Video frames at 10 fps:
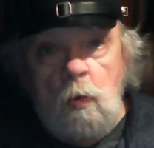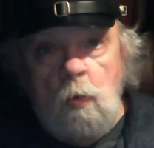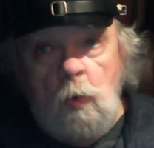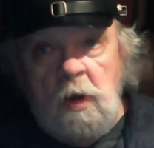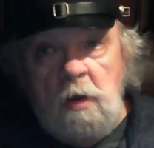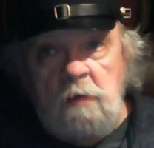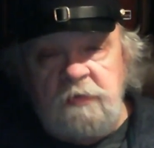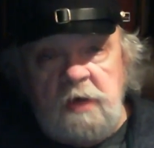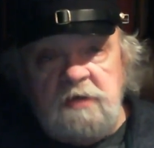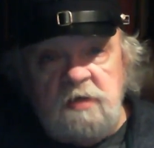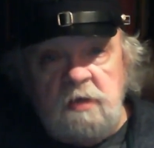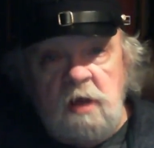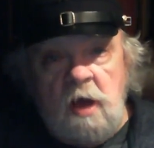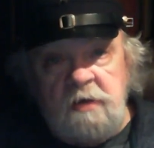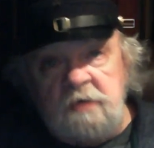well, thanks a
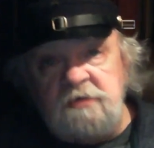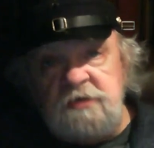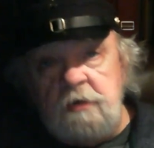lot. Next year,